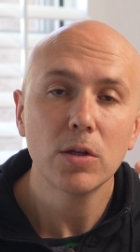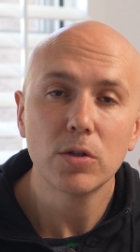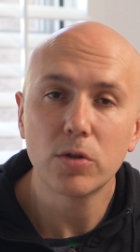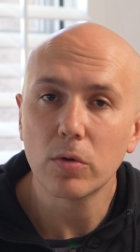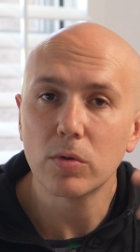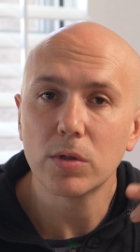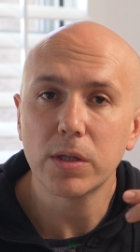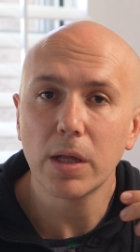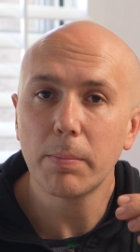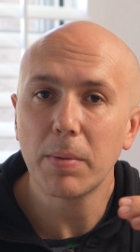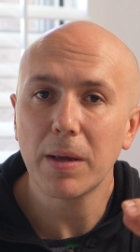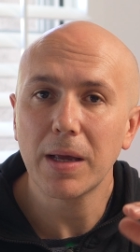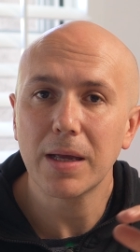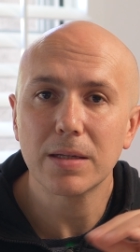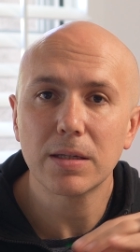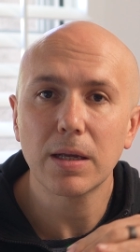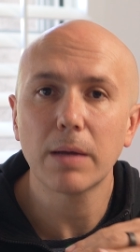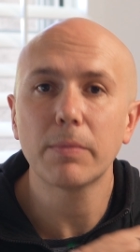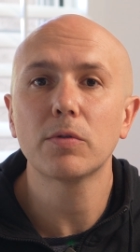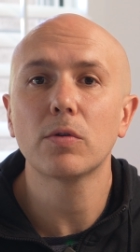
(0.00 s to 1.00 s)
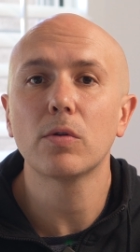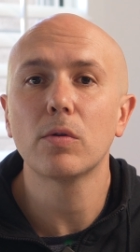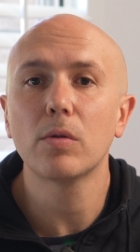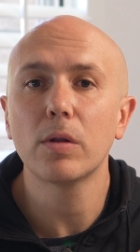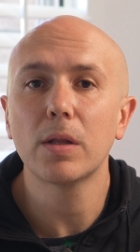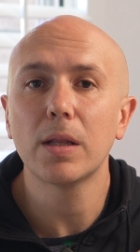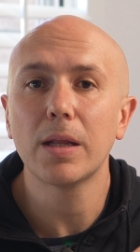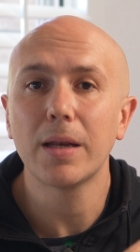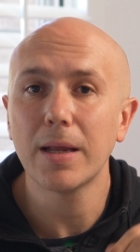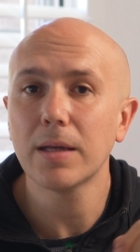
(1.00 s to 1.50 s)
So sleeping is
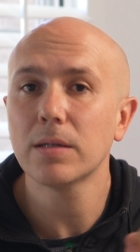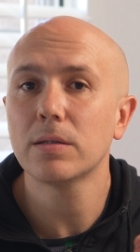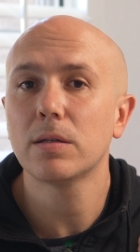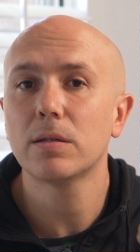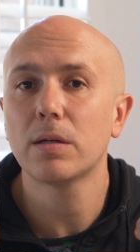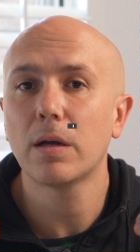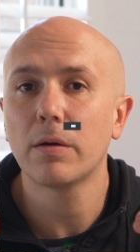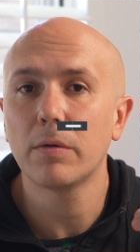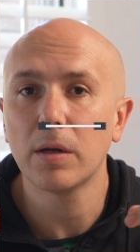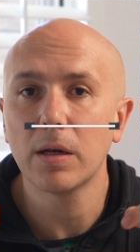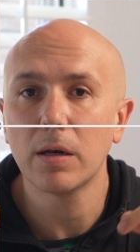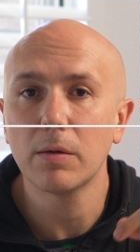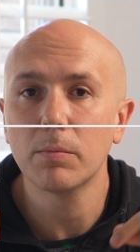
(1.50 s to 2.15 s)
absolutely necessary and